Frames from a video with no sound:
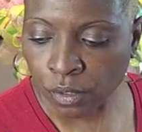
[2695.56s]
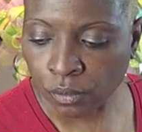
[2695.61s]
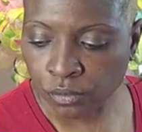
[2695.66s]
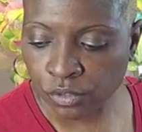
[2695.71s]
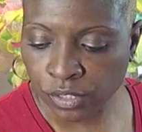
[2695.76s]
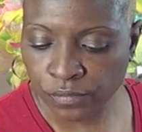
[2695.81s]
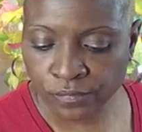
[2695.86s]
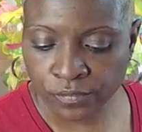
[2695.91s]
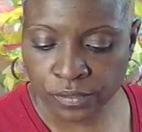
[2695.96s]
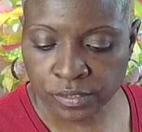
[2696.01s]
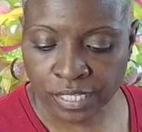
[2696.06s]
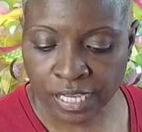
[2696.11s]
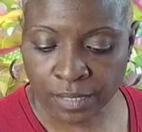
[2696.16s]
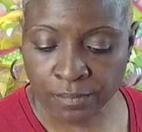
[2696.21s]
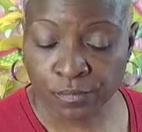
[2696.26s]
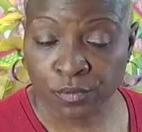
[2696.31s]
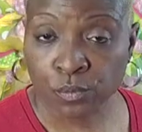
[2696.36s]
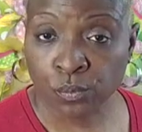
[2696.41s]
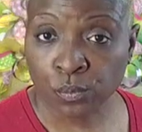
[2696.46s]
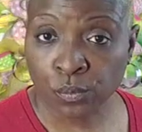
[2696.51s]
different
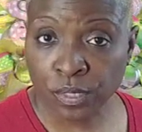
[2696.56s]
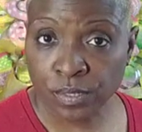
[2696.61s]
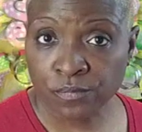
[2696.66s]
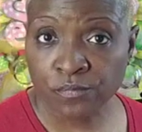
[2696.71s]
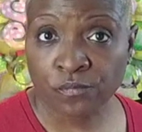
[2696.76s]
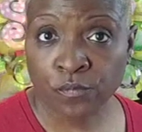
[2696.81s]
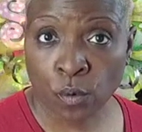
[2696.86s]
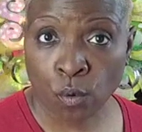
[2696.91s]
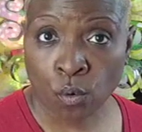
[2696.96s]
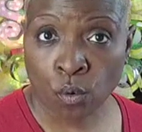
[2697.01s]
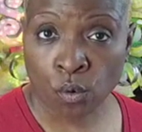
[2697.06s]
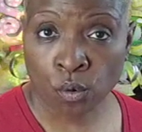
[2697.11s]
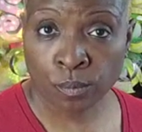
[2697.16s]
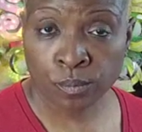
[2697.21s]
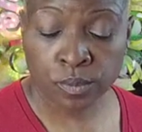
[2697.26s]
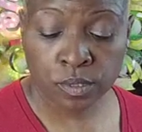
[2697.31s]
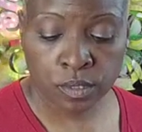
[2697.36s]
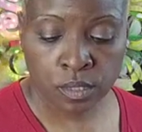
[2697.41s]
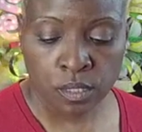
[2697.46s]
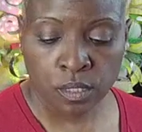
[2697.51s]
types of wreath
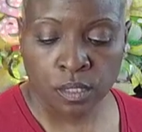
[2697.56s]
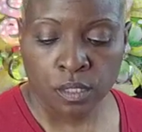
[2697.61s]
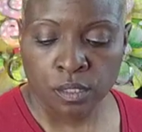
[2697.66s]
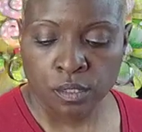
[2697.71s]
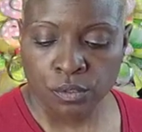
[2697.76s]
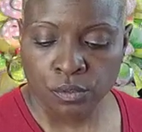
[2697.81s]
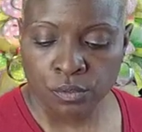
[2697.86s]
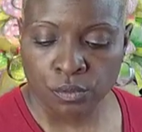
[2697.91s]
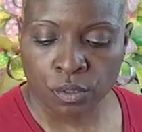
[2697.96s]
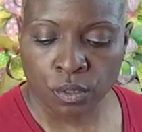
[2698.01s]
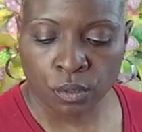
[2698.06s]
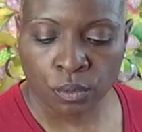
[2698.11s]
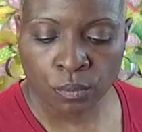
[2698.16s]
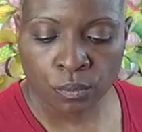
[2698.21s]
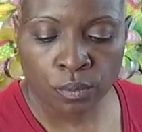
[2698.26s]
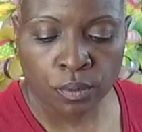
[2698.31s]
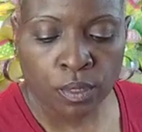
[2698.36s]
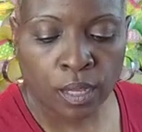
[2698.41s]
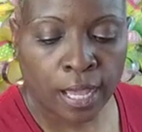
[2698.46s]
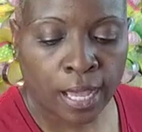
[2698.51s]
forms.
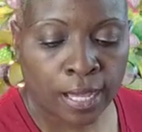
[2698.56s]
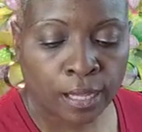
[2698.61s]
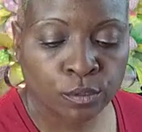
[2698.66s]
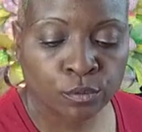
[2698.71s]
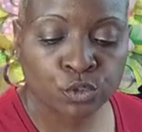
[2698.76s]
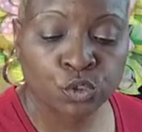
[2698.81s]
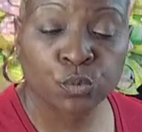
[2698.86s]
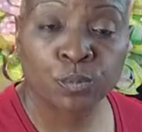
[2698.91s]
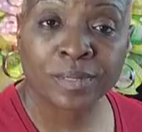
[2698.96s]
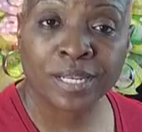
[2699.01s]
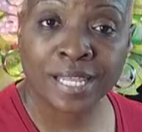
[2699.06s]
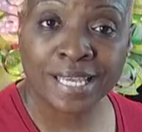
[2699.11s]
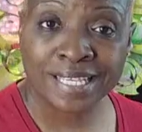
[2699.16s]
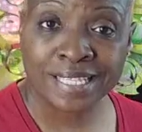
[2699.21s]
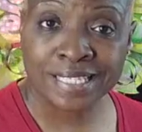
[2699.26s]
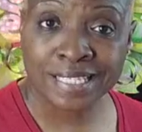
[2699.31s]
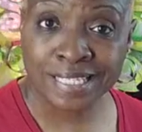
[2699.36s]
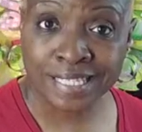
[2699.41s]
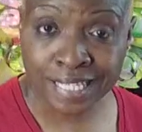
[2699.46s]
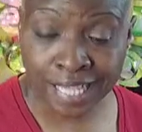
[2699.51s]
How to place
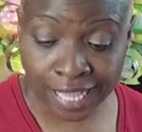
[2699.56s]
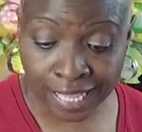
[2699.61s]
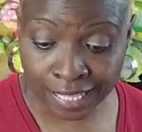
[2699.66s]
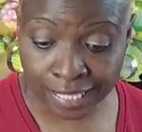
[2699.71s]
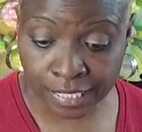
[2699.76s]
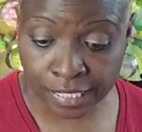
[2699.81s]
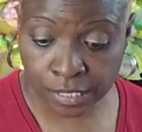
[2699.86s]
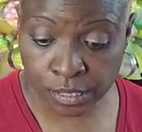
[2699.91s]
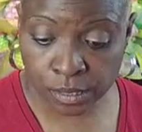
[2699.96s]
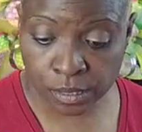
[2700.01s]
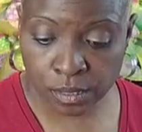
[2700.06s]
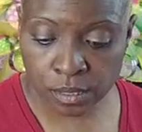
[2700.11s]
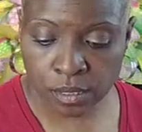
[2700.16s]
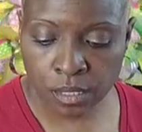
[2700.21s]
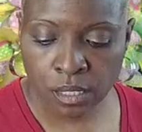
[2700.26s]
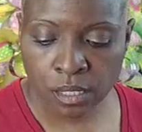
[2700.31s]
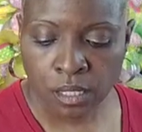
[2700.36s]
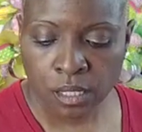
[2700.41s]
signs.